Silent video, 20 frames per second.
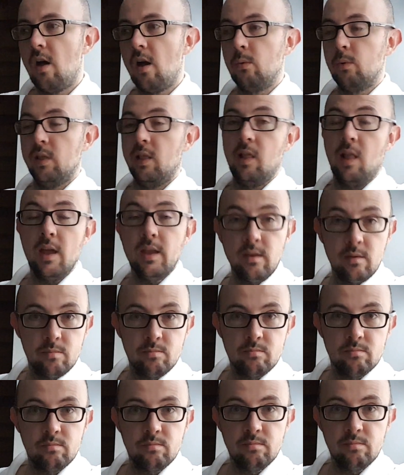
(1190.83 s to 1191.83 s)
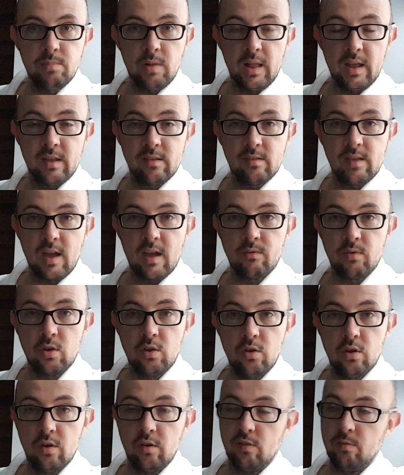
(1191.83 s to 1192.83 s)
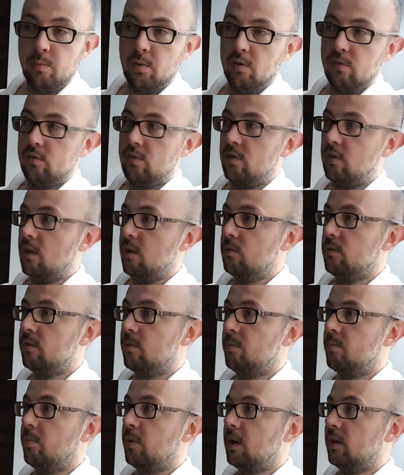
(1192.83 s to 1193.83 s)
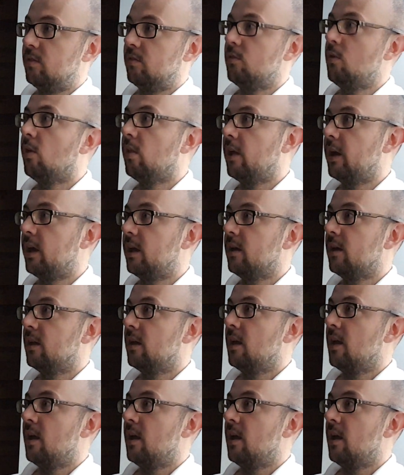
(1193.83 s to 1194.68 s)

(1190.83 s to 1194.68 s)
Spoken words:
I would like players to have a good experience in Dota, but it's not like